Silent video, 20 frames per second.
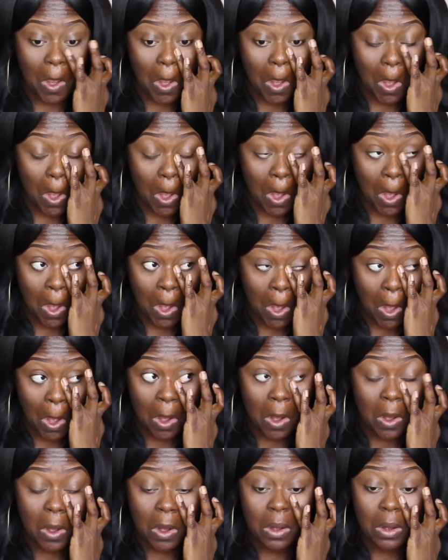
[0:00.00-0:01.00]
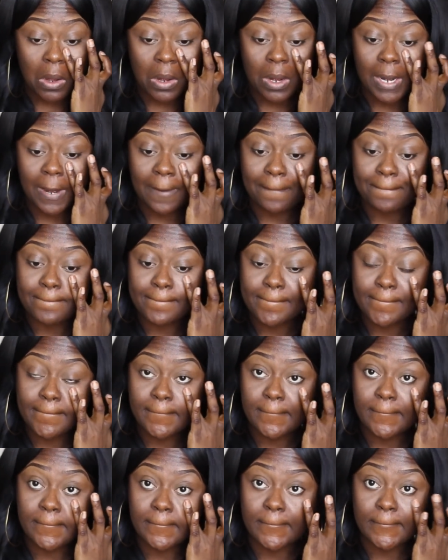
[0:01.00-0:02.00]

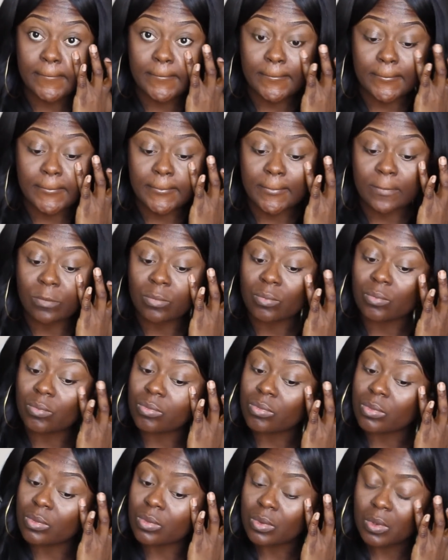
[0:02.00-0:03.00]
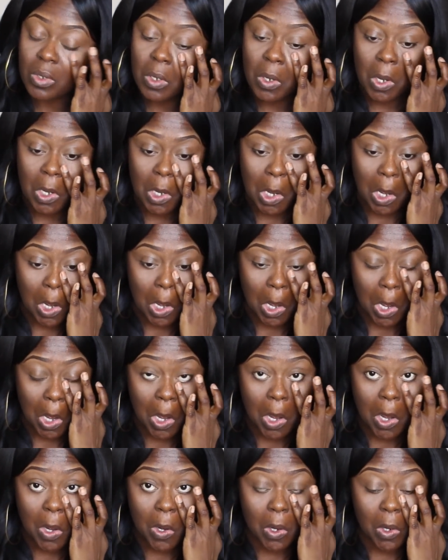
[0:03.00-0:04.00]

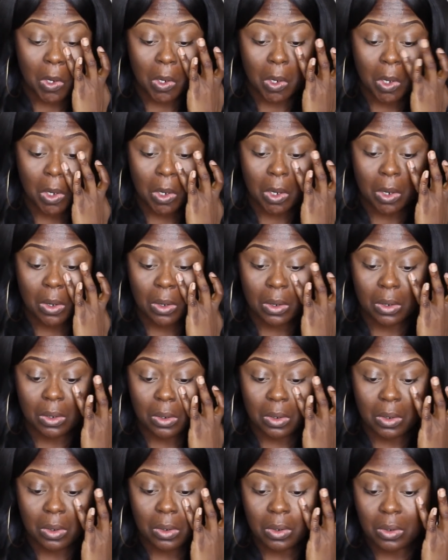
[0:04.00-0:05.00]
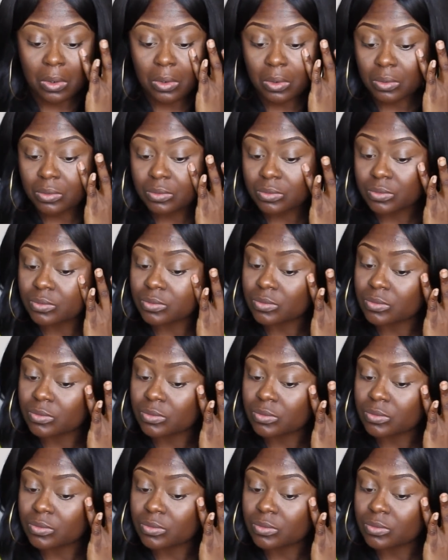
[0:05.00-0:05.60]
No one is speaking in this clip.